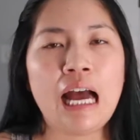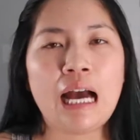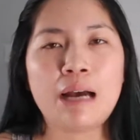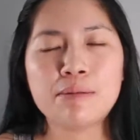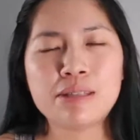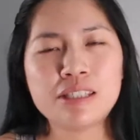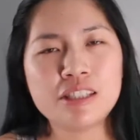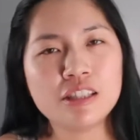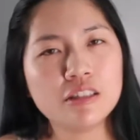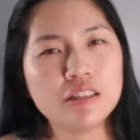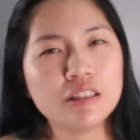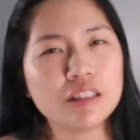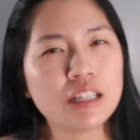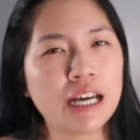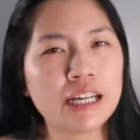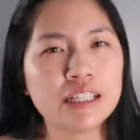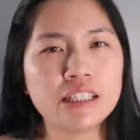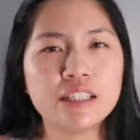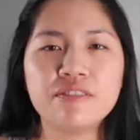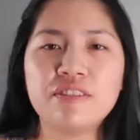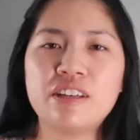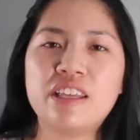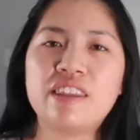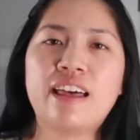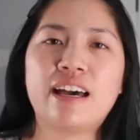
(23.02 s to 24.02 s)
I'm still kind
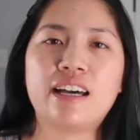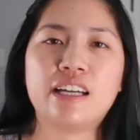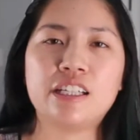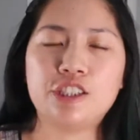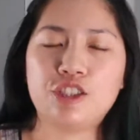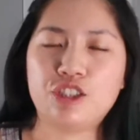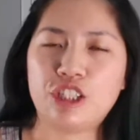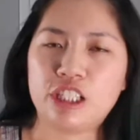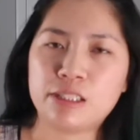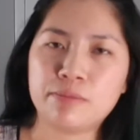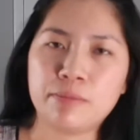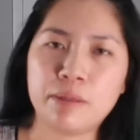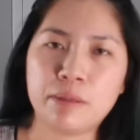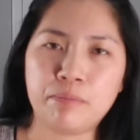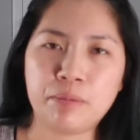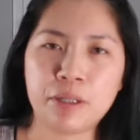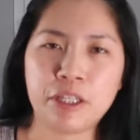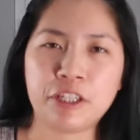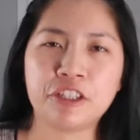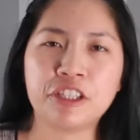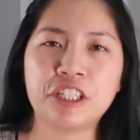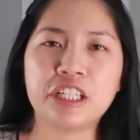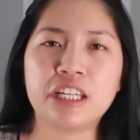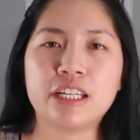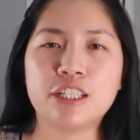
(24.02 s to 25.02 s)
of in that adjustment
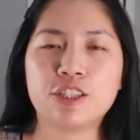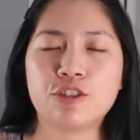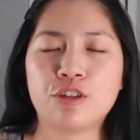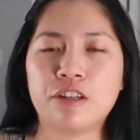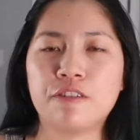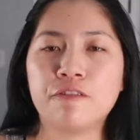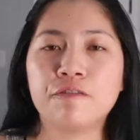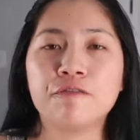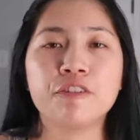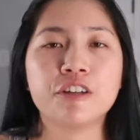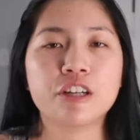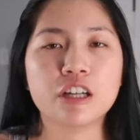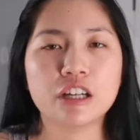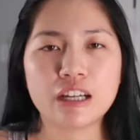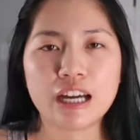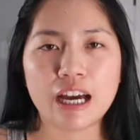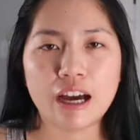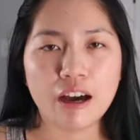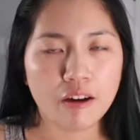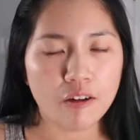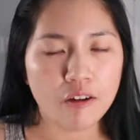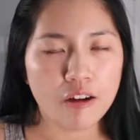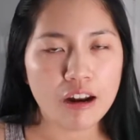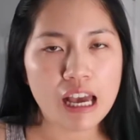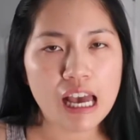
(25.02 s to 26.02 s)
period, trying to figure
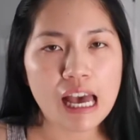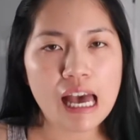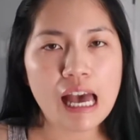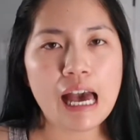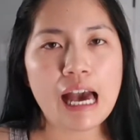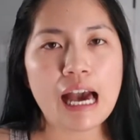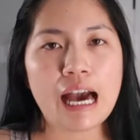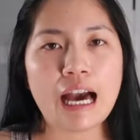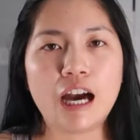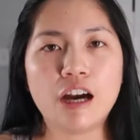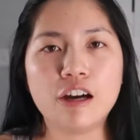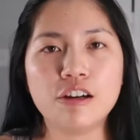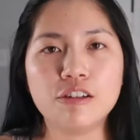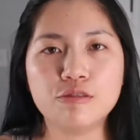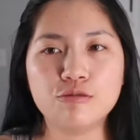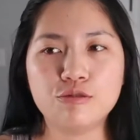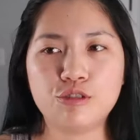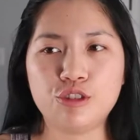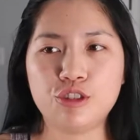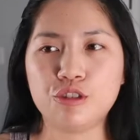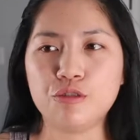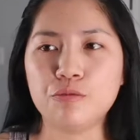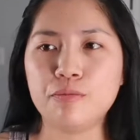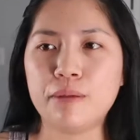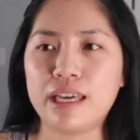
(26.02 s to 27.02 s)
out how
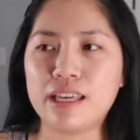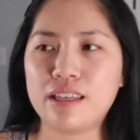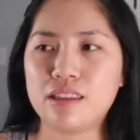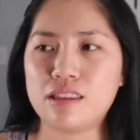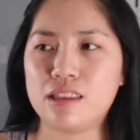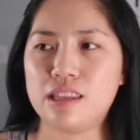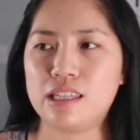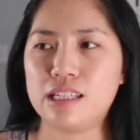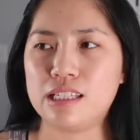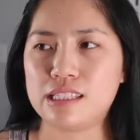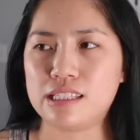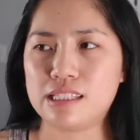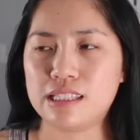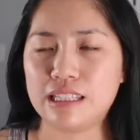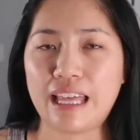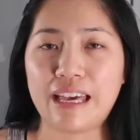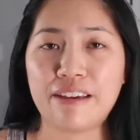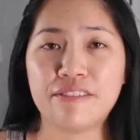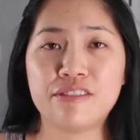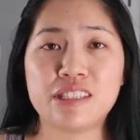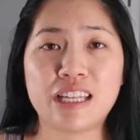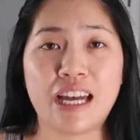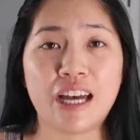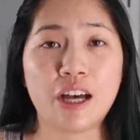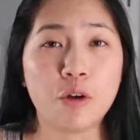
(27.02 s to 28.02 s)
to make this
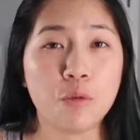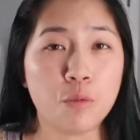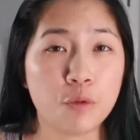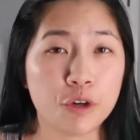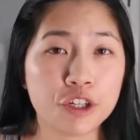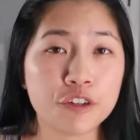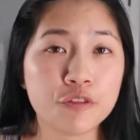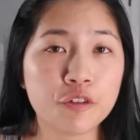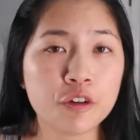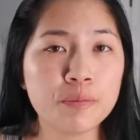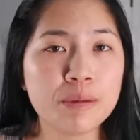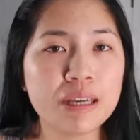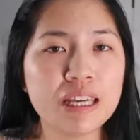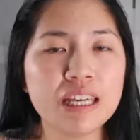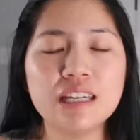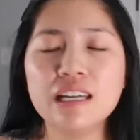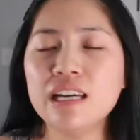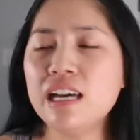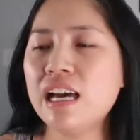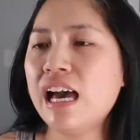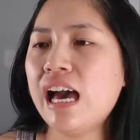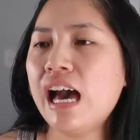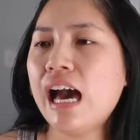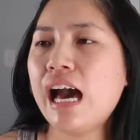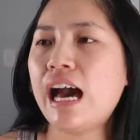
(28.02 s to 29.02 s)
lifestyle work for me.
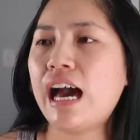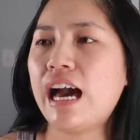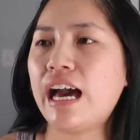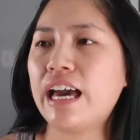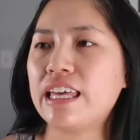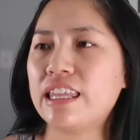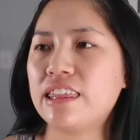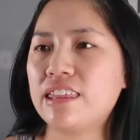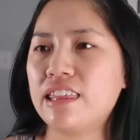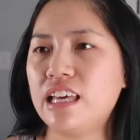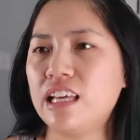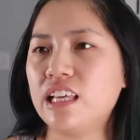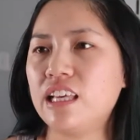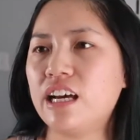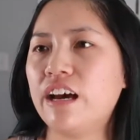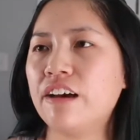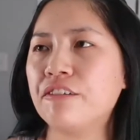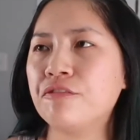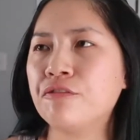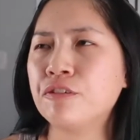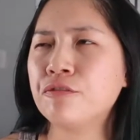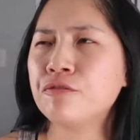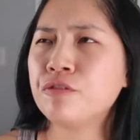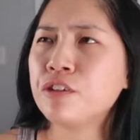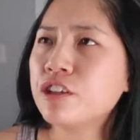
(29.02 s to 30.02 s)
I think
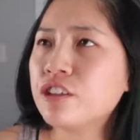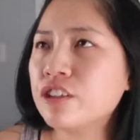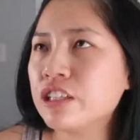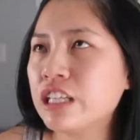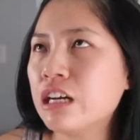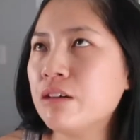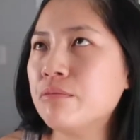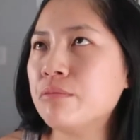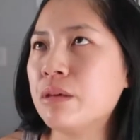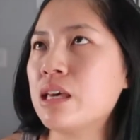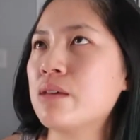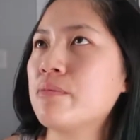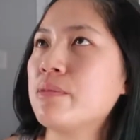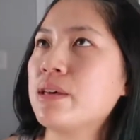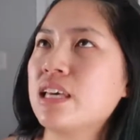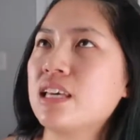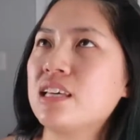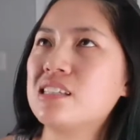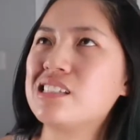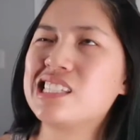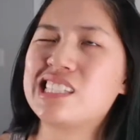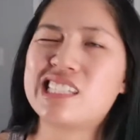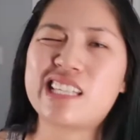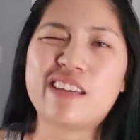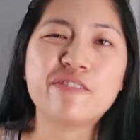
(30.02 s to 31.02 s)
I've figured out
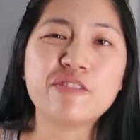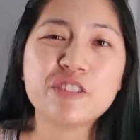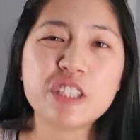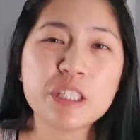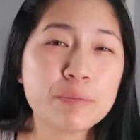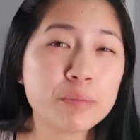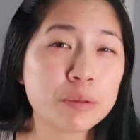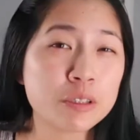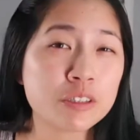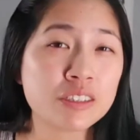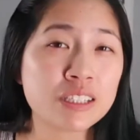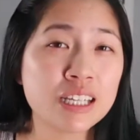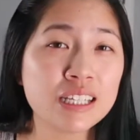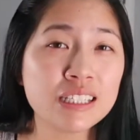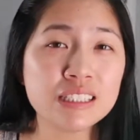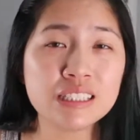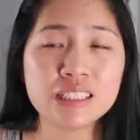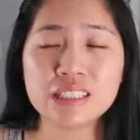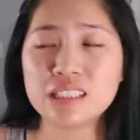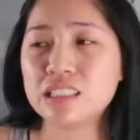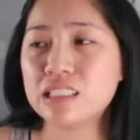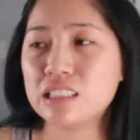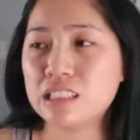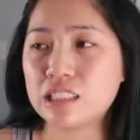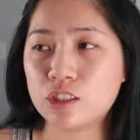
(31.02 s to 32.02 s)
maybe 70%,
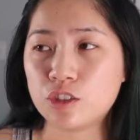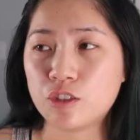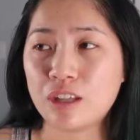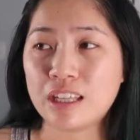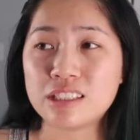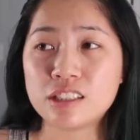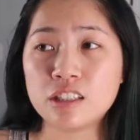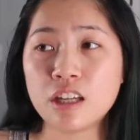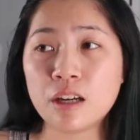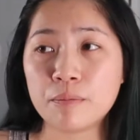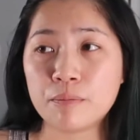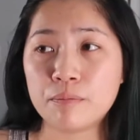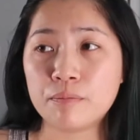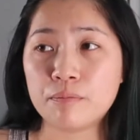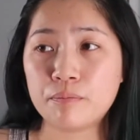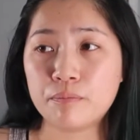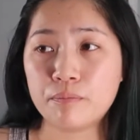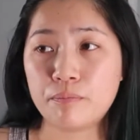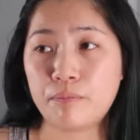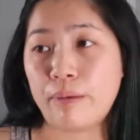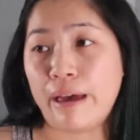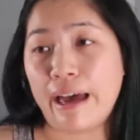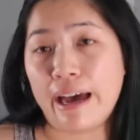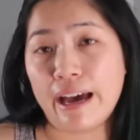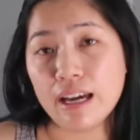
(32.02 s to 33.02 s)
so that's not
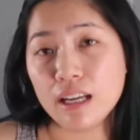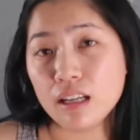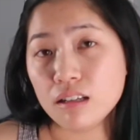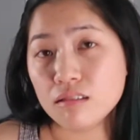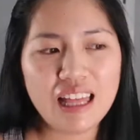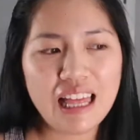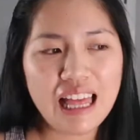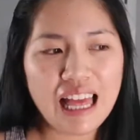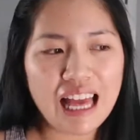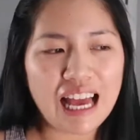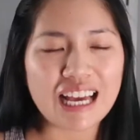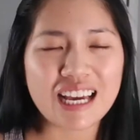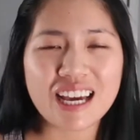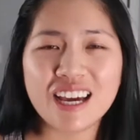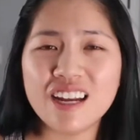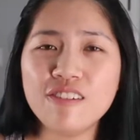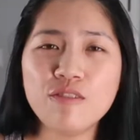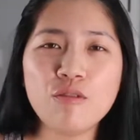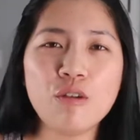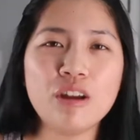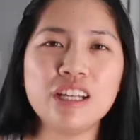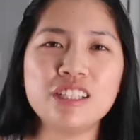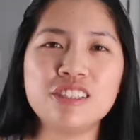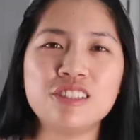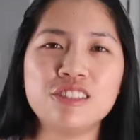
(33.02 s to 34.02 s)
bad. I kind of
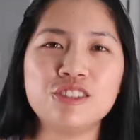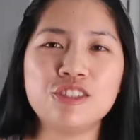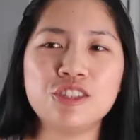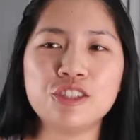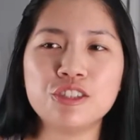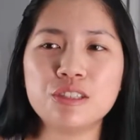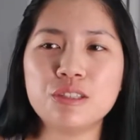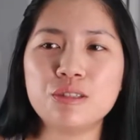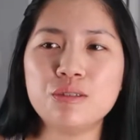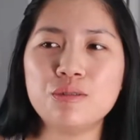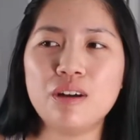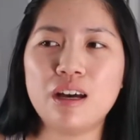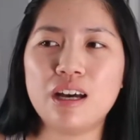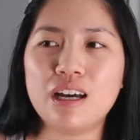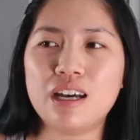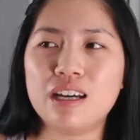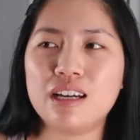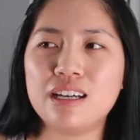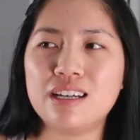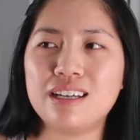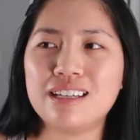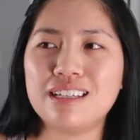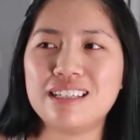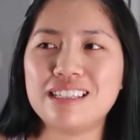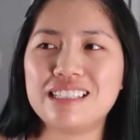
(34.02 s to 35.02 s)
wanted to do
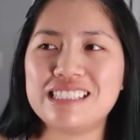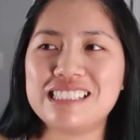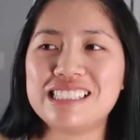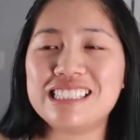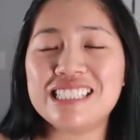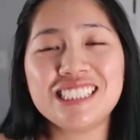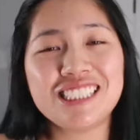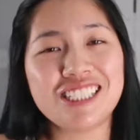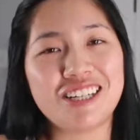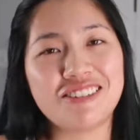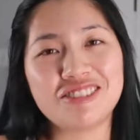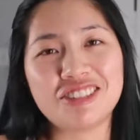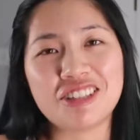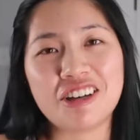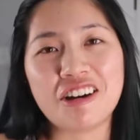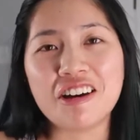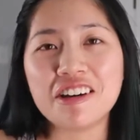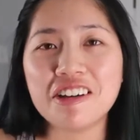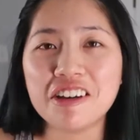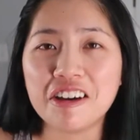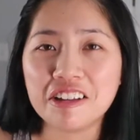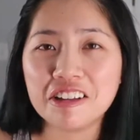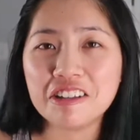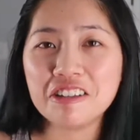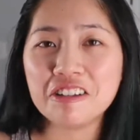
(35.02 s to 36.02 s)
a sit-down
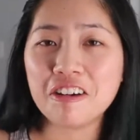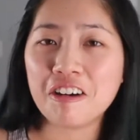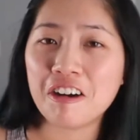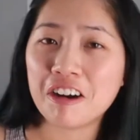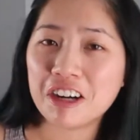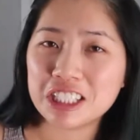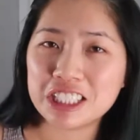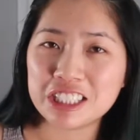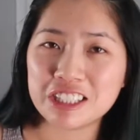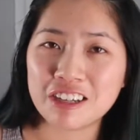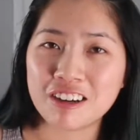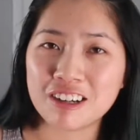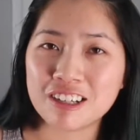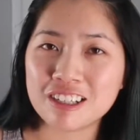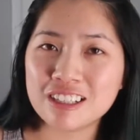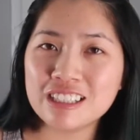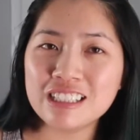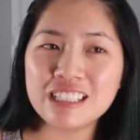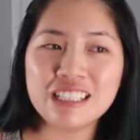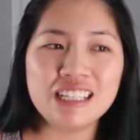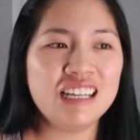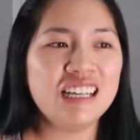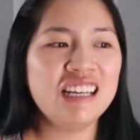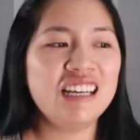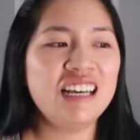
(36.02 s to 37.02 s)
talk, a little heart-to-heart,